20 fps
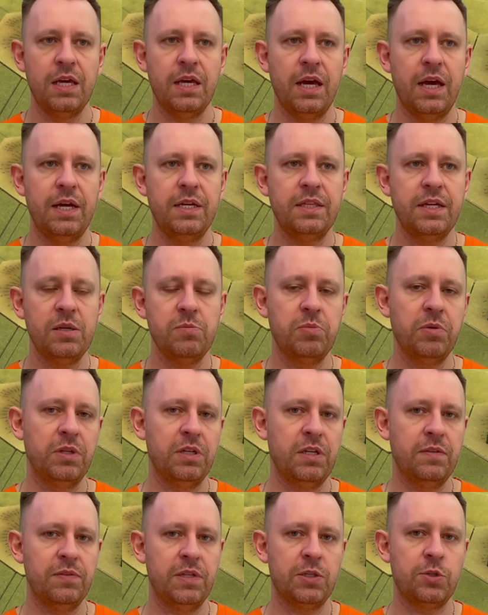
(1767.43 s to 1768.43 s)
And I
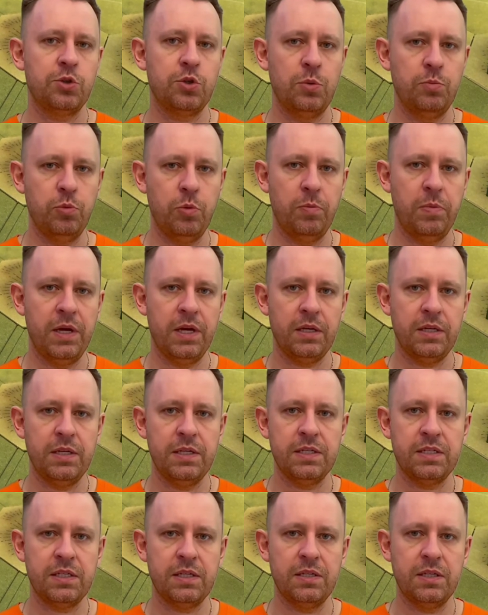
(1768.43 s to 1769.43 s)
believe that Champaubert
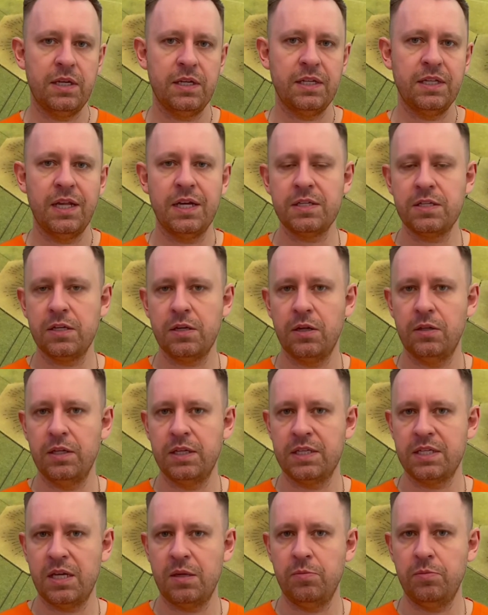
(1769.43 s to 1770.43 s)
is a classical
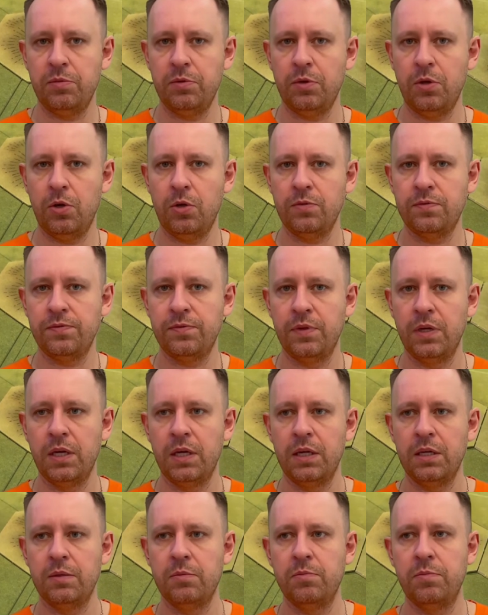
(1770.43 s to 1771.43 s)
example of
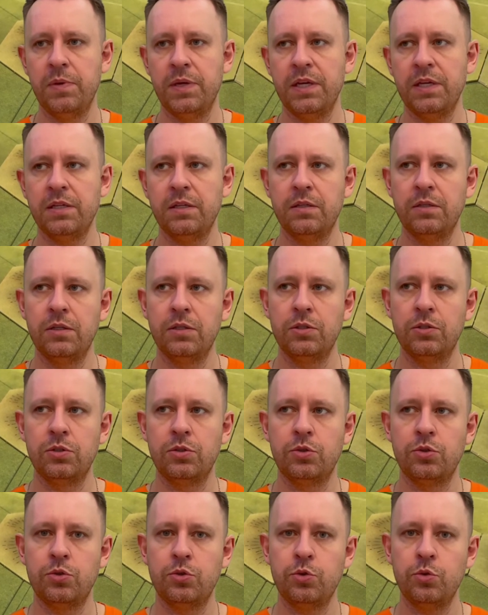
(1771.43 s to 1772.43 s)
being
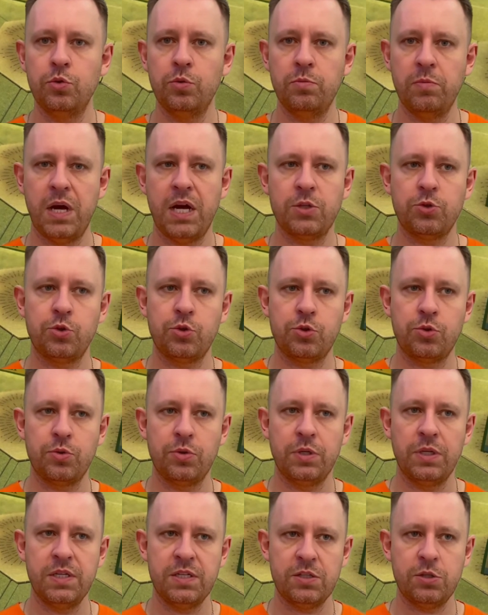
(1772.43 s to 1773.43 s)
too much
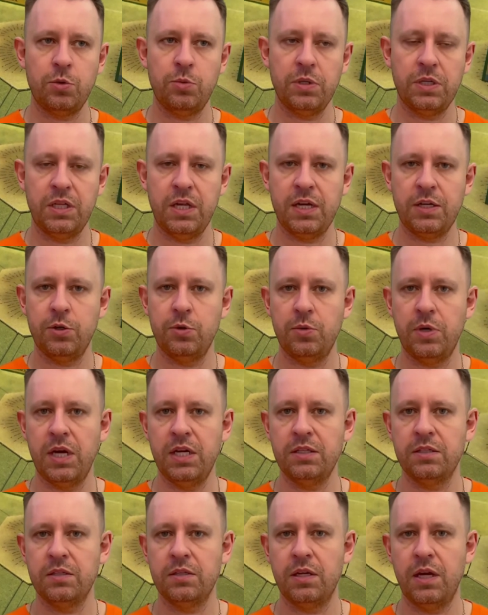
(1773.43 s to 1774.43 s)
historically
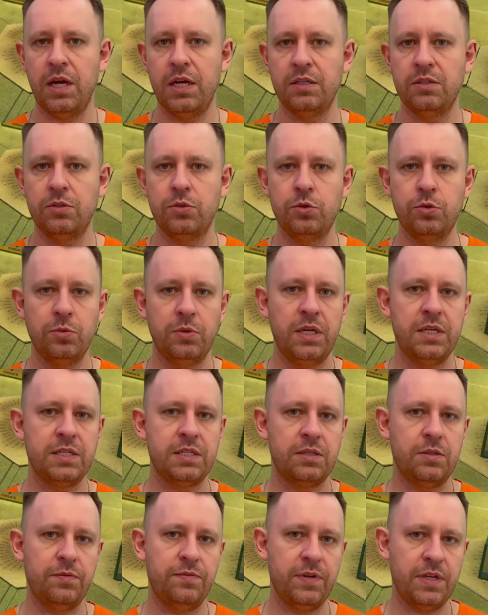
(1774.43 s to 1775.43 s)
accurate and too
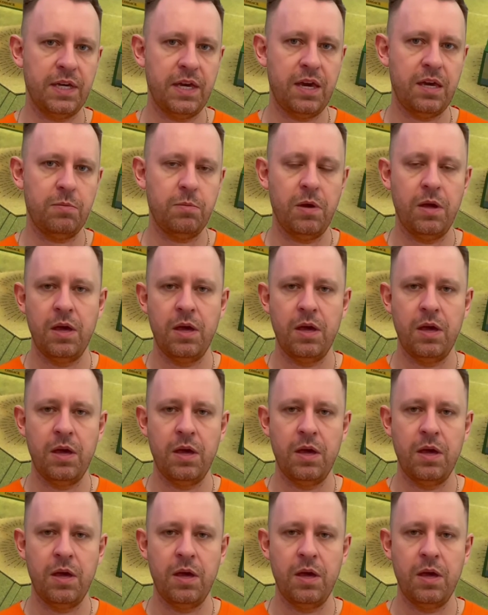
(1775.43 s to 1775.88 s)
less of a game.